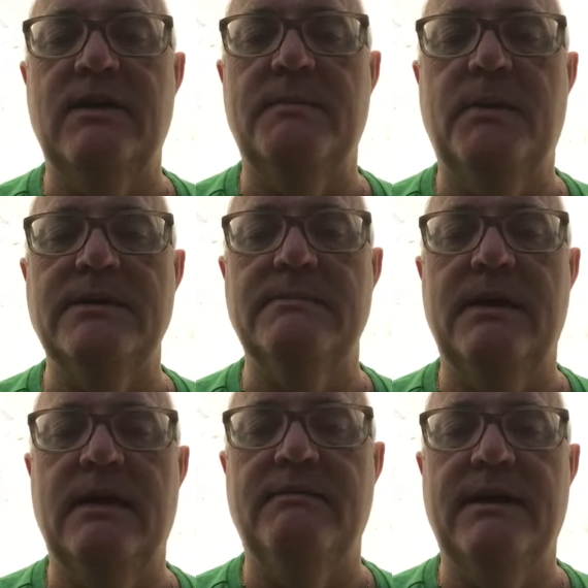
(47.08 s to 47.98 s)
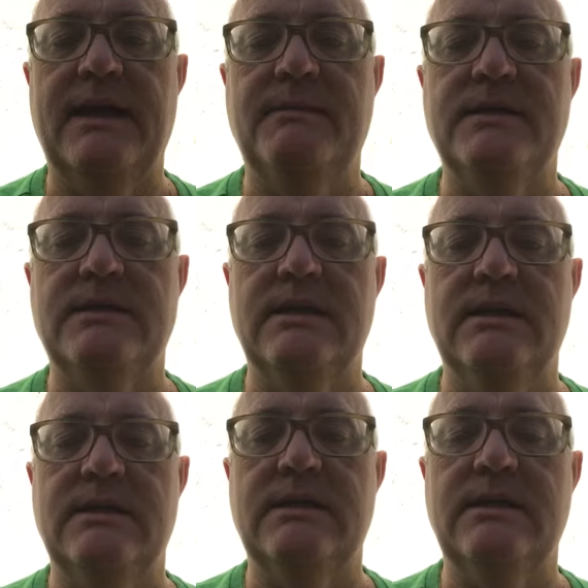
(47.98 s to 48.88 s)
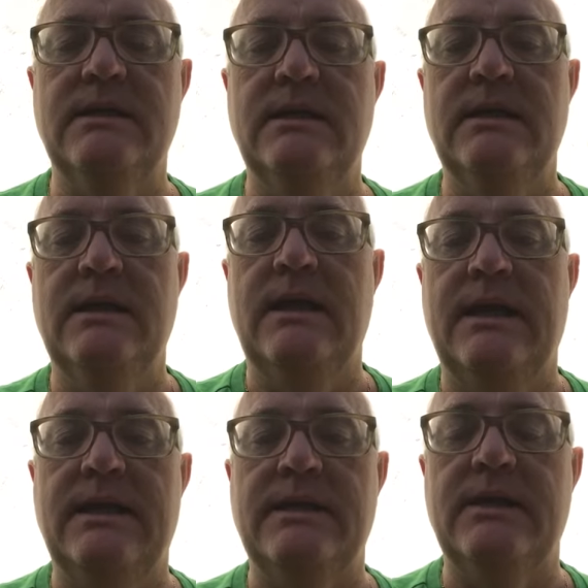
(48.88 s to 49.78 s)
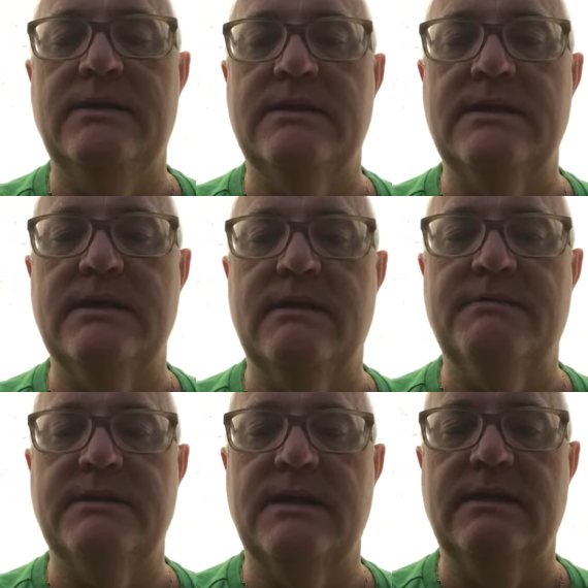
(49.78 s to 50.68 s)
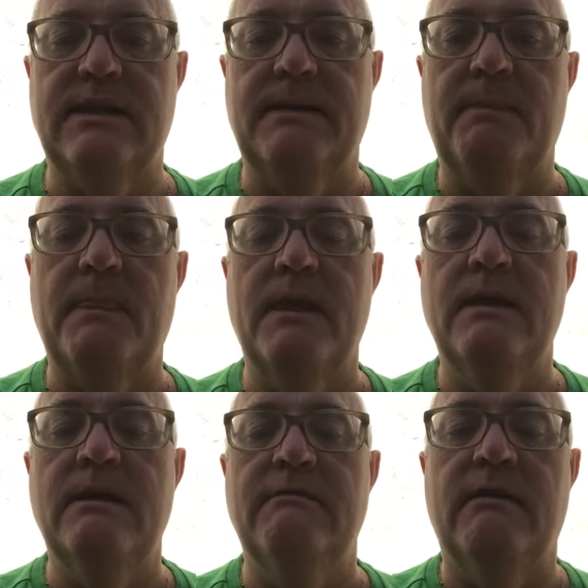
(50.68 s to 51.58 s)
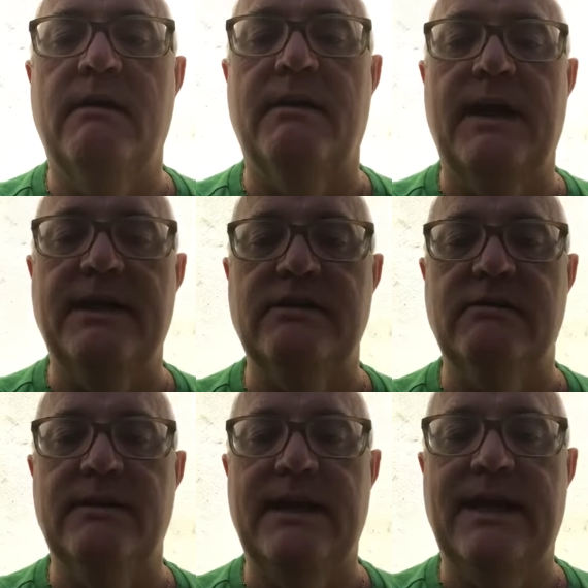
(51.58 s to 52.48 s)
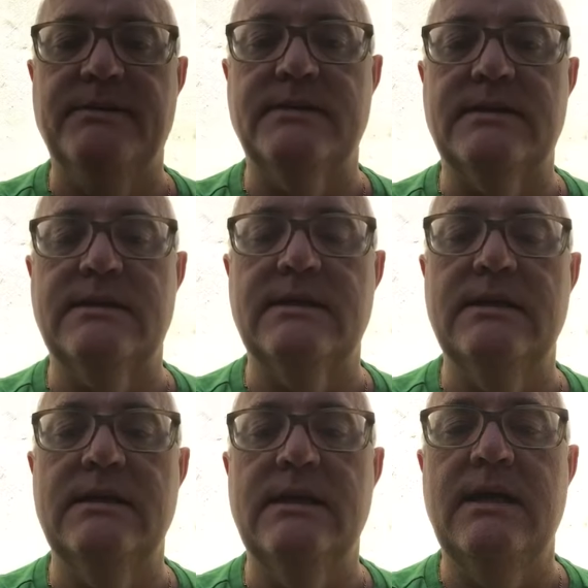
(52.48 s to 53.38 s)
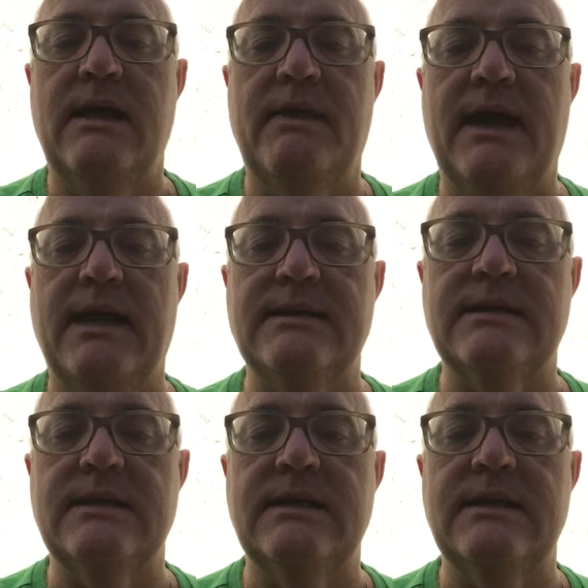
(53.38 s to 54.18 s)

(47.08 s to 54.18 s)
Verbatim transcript: low point in my life, I came to church. In notices after Sunday, Father Andrew announced that